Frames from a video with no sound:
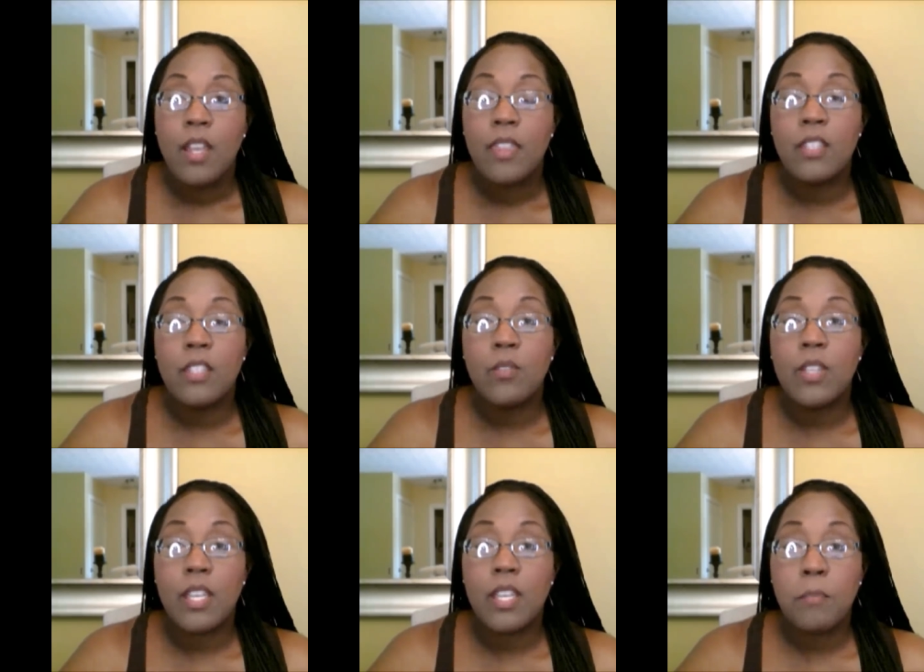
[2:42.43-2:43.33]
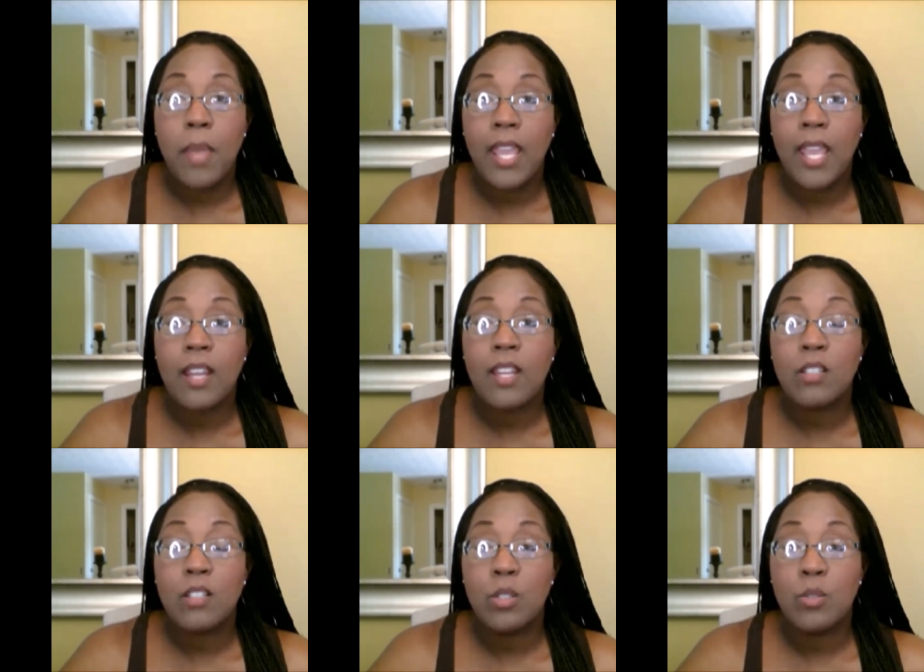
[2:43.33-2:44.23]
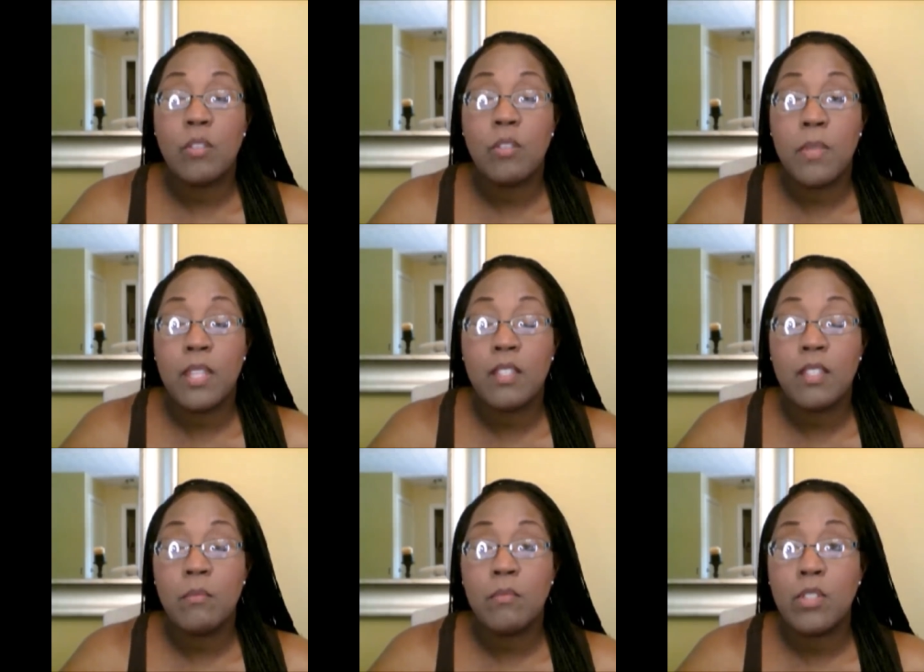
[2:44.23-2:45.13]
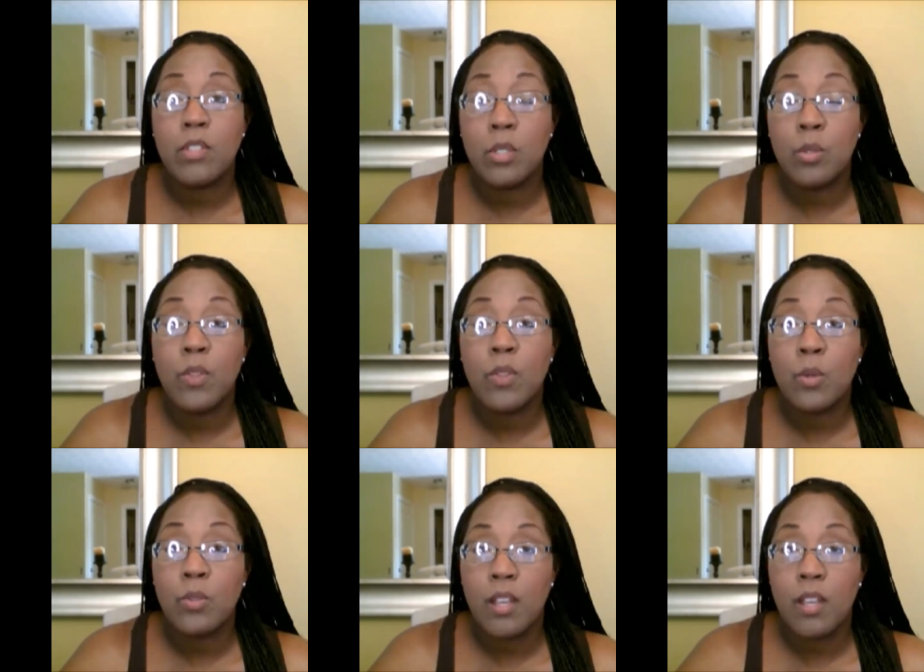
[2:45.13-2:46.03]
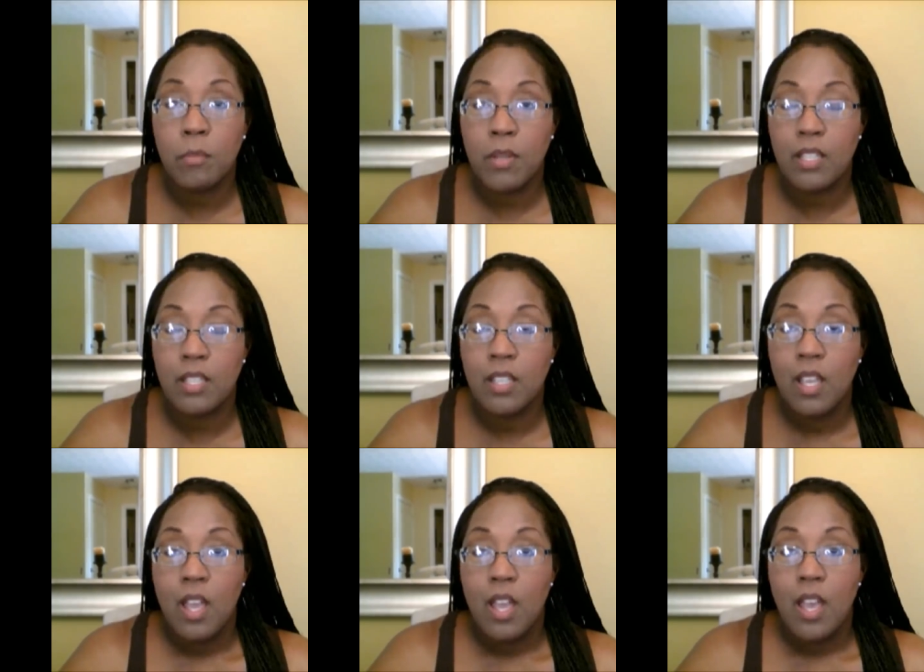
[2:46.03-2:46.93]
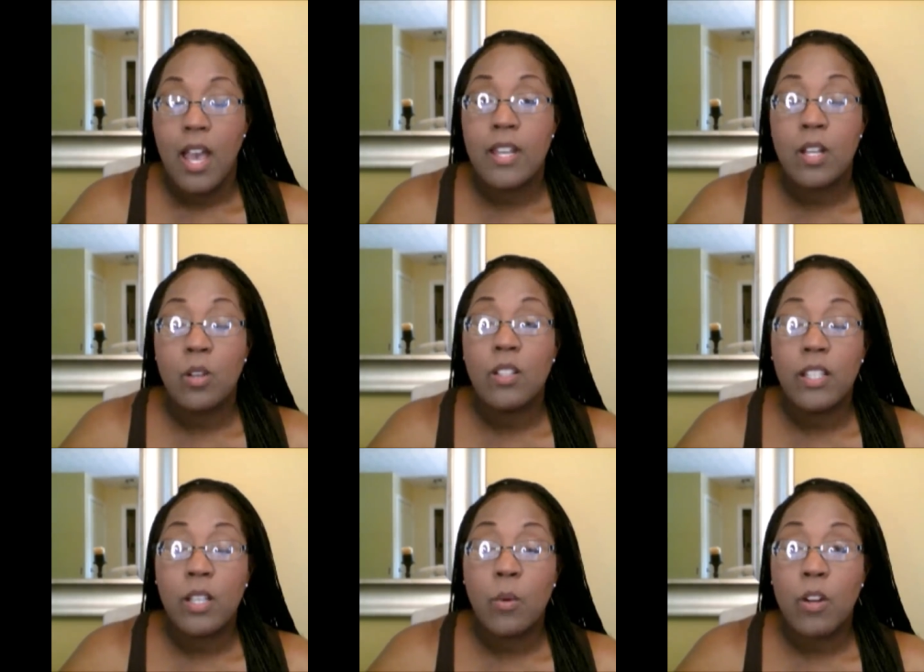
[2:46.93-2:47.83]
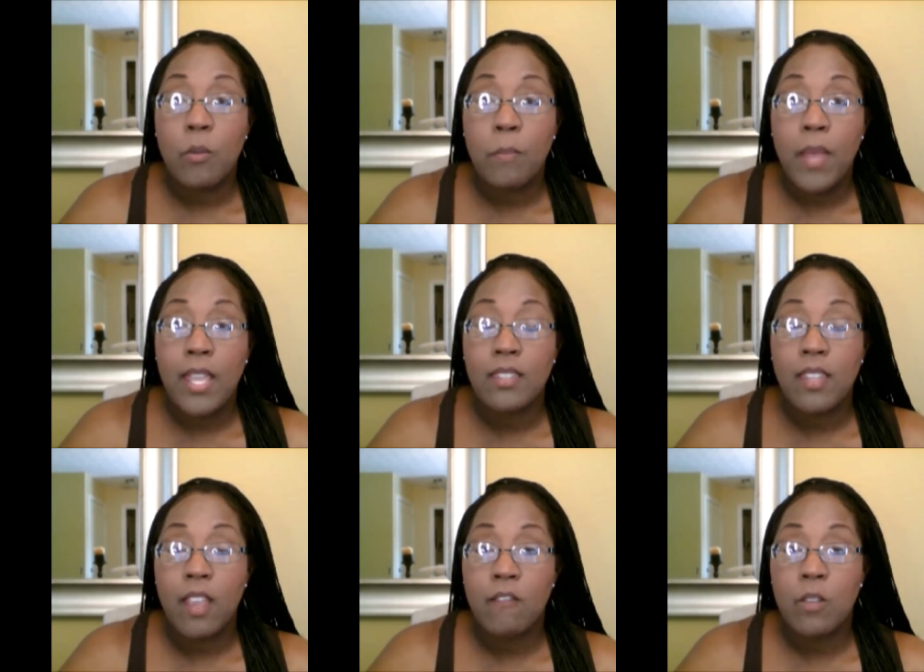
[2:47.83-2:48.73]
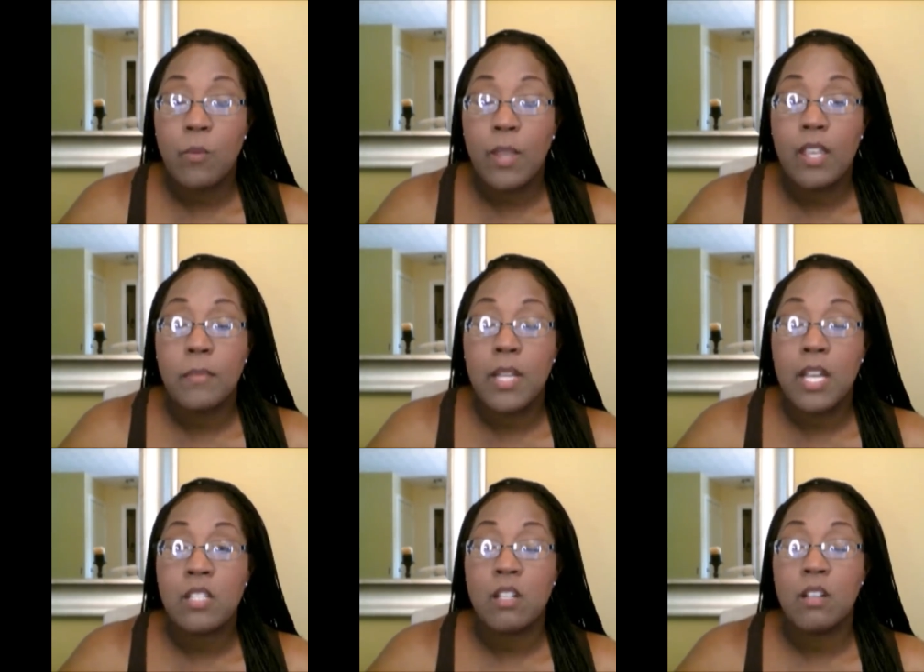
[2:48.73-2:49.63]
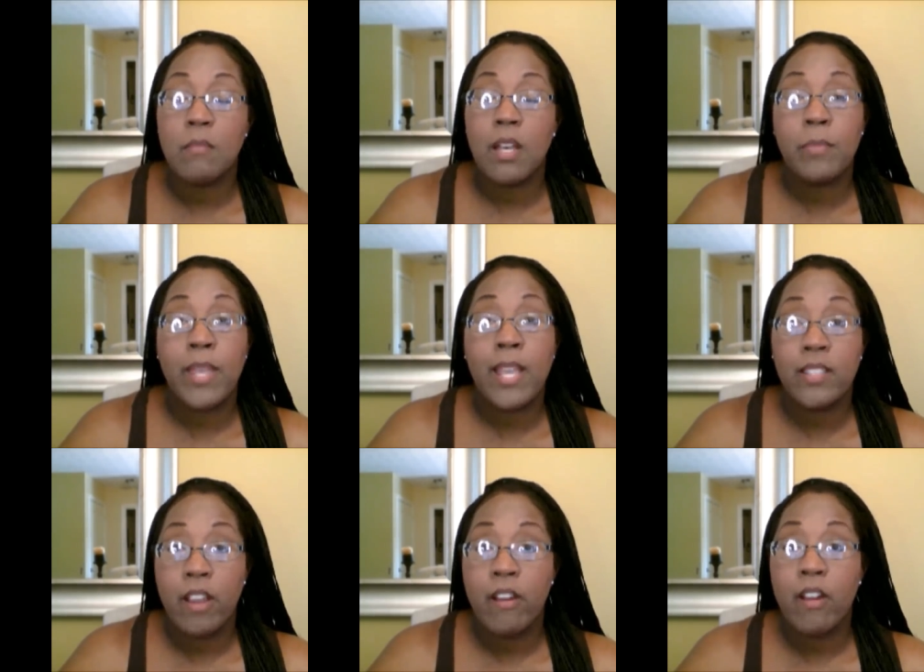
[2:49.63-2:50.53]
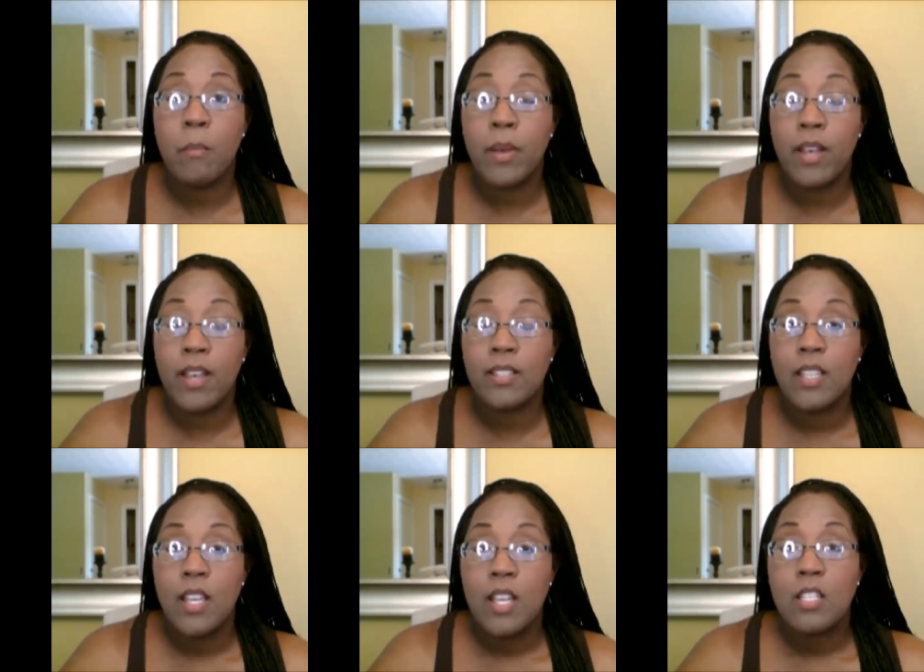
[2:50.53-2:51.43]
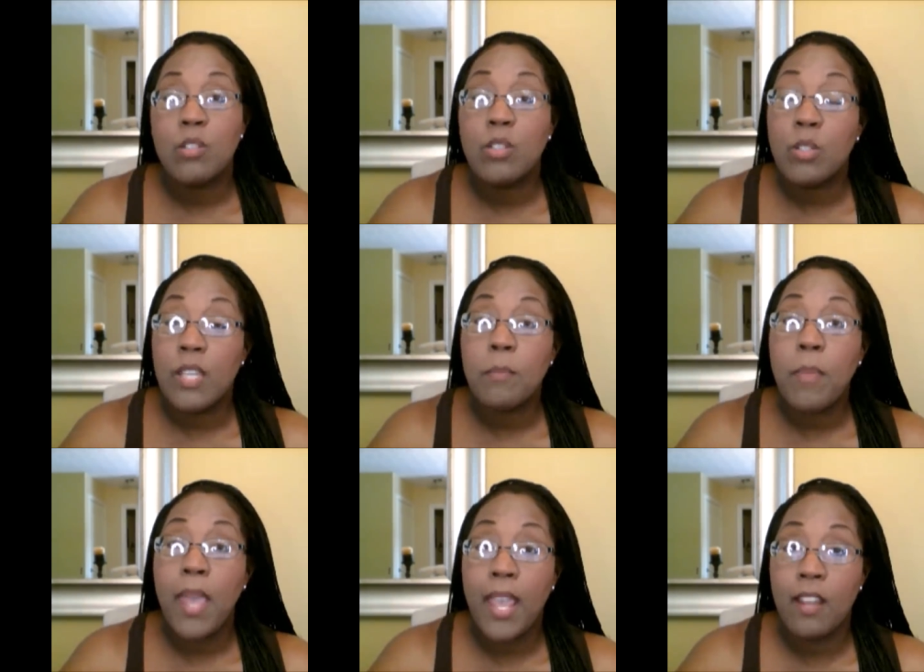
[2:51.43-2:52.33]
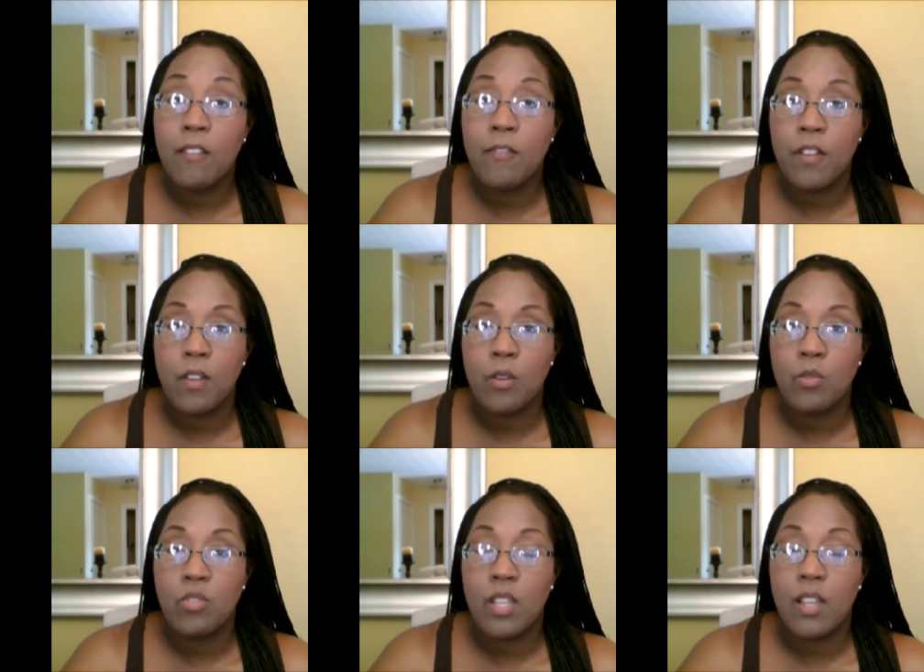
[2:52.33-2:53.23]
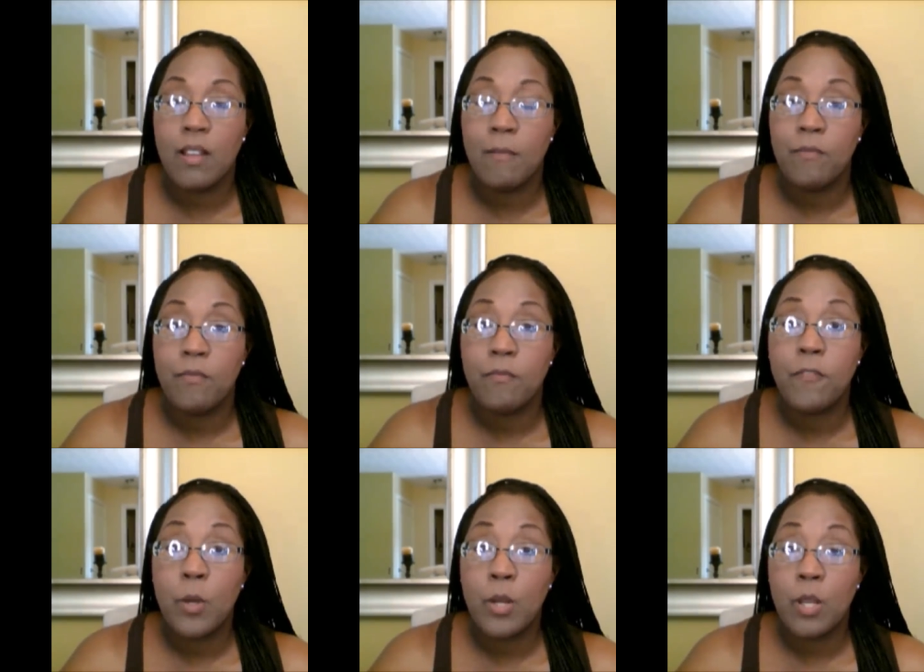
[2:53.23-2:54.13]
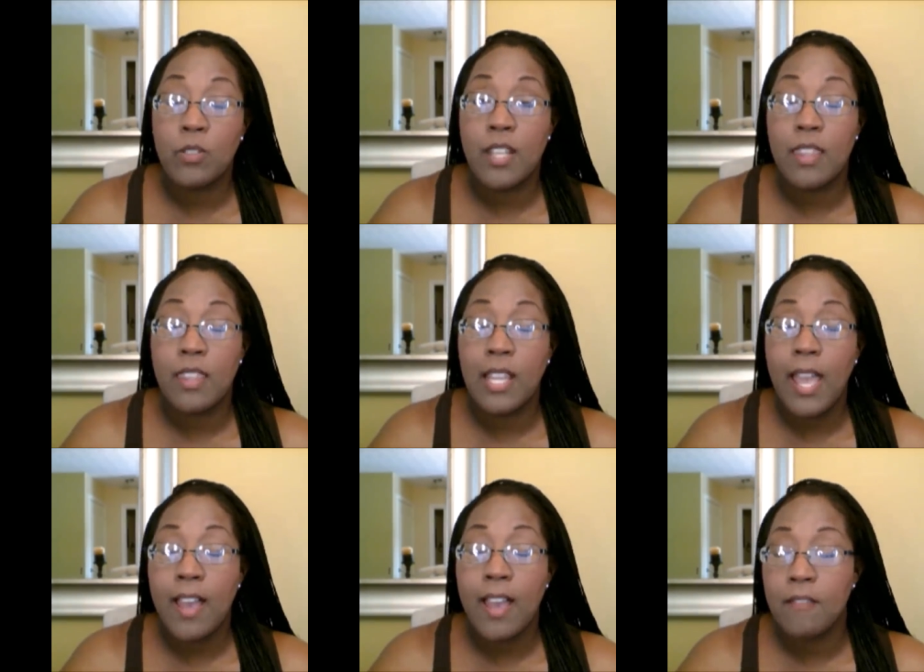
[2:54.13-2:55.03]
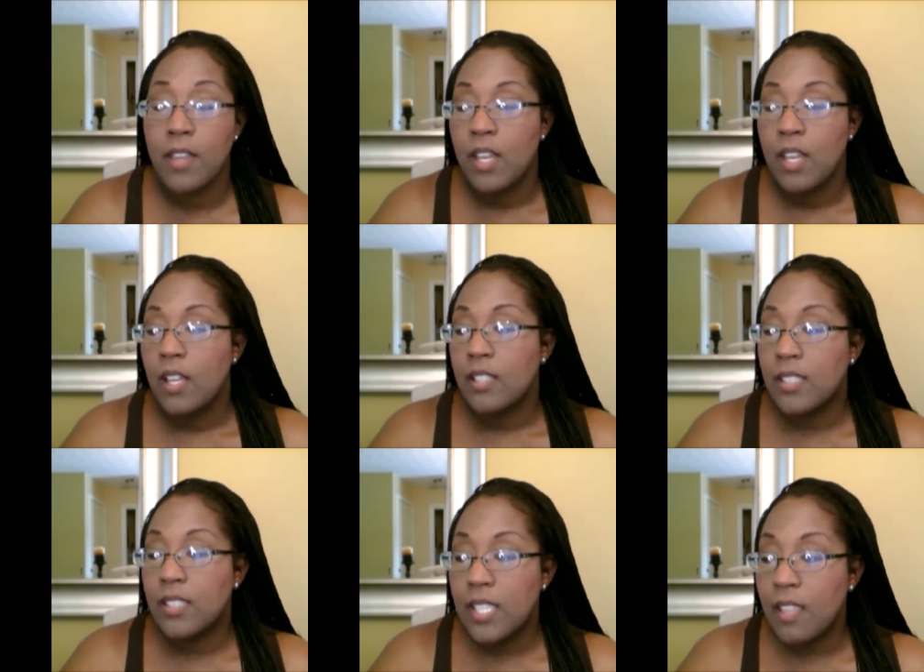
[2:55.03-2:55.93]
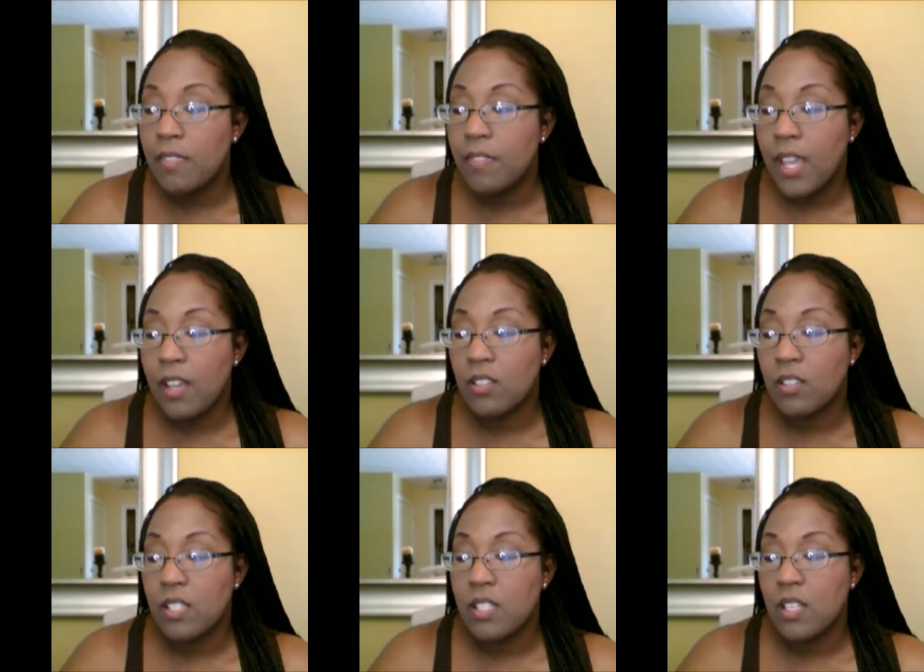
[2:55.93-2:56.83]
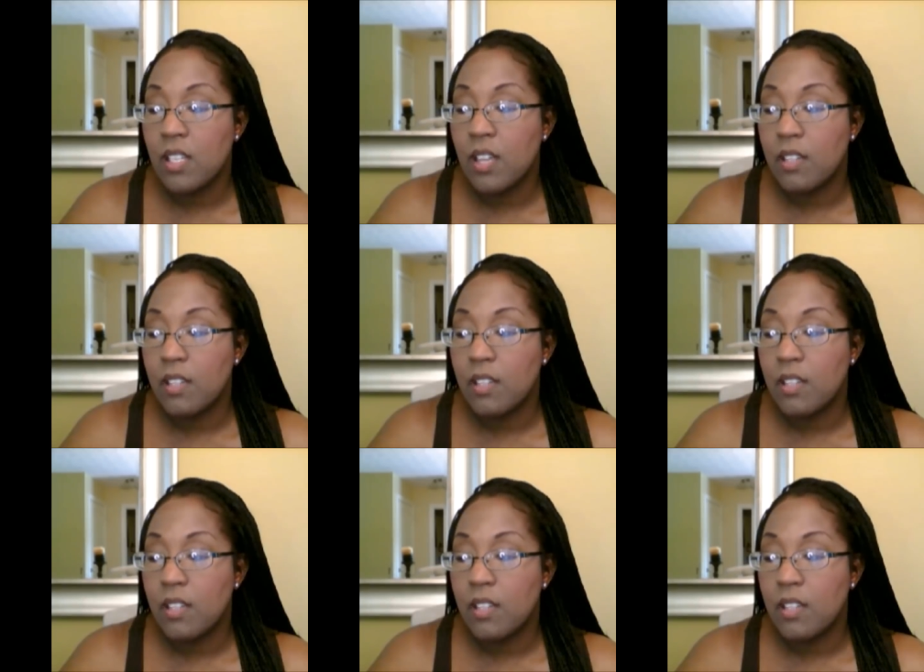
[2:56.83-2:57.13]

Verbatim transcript: Then you can get paid to submit them to those companies. I know Clickworker pays every week. I'm not sure about Pactera, but you do get paid for those um, photos. Now they have 10,000